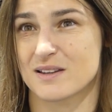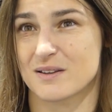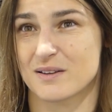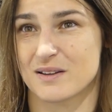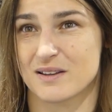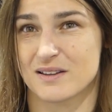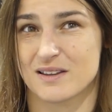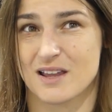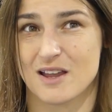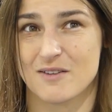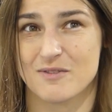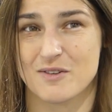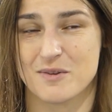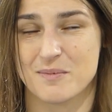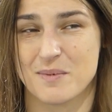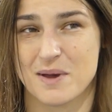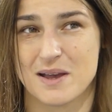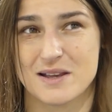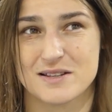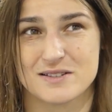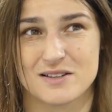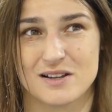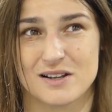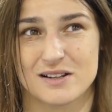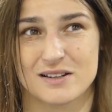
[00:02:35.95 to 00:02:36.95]
It definitely
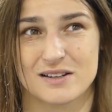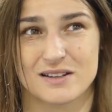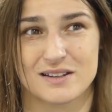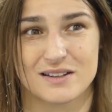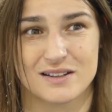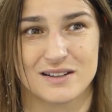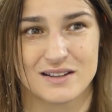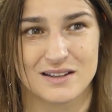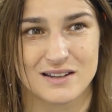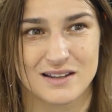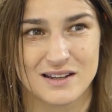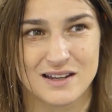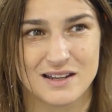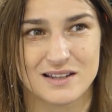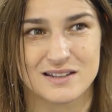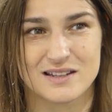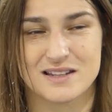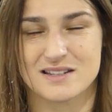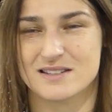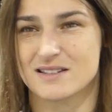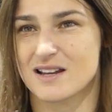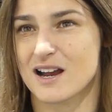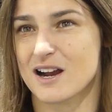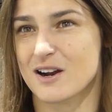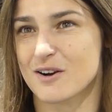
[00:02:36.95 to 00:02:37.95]
makes all the,
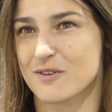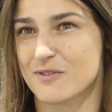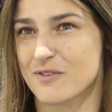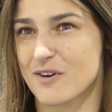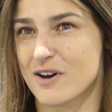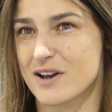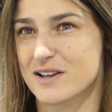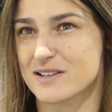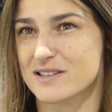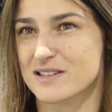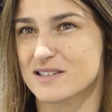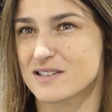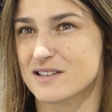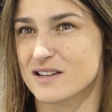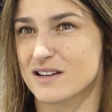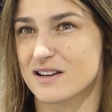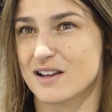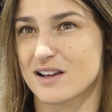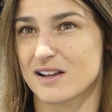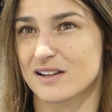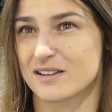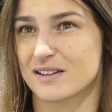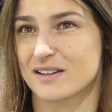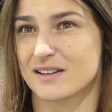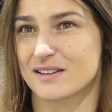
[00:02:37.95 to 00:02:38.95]
the sacrifices and
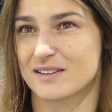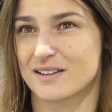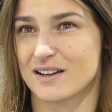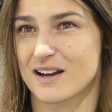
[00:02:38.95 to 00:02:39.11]
all the,